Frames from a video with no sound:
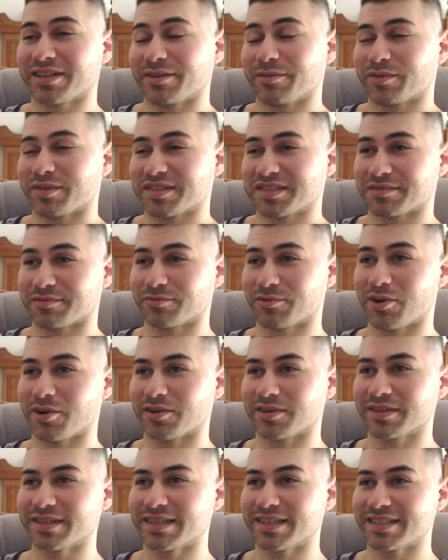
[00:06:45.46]
well, he wasn't
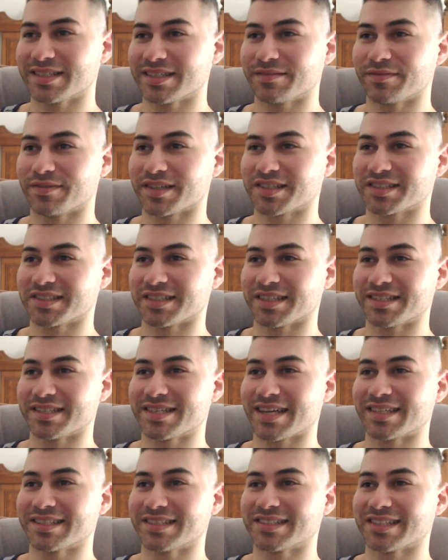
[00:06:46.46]
wrong. He did fix it in
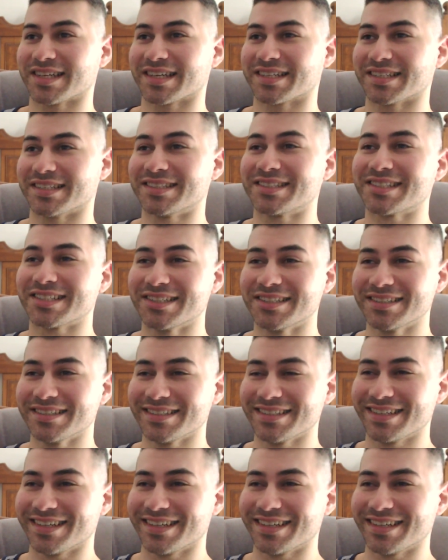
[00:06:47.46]
10 seconds.